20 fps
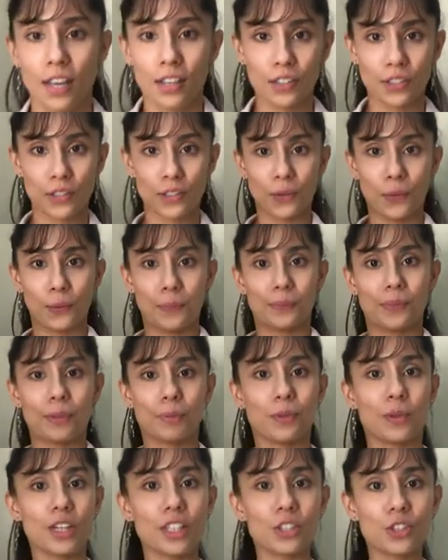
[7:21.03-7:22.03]
So
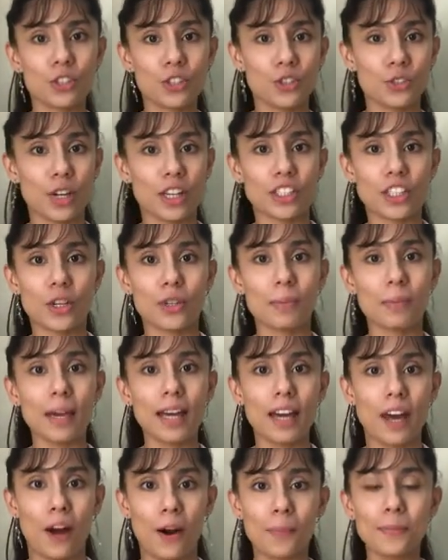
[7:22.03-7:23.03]
I'm going to stretch out
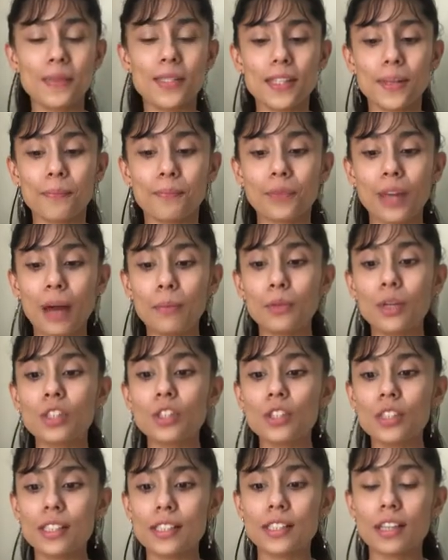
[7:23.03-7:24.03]
my arms. I'm going
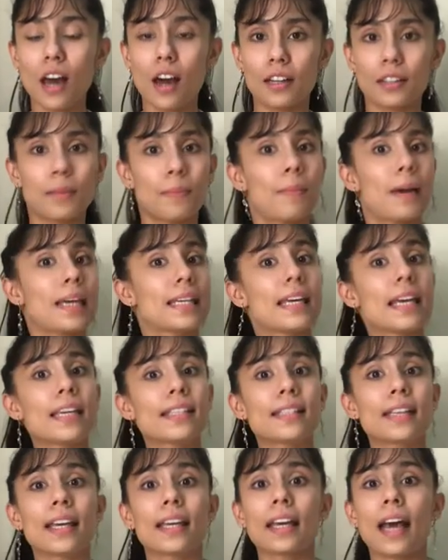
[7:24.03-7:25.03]
to start by
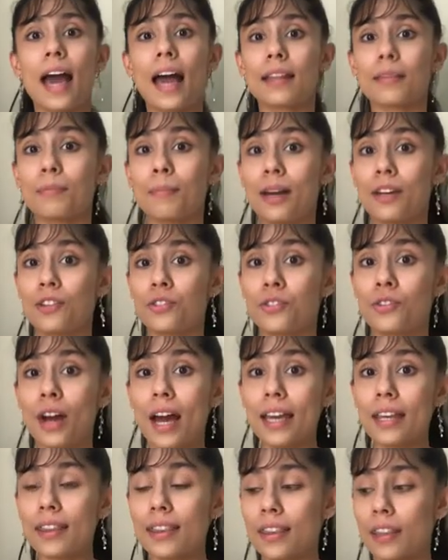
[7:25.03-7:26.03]
gazing at my
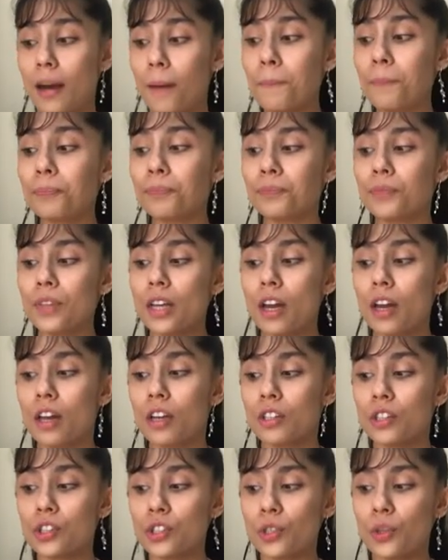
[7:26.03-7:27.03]
right thumb.
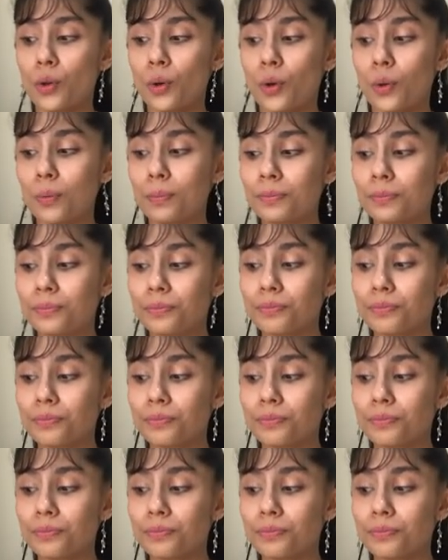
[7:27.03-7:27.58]
So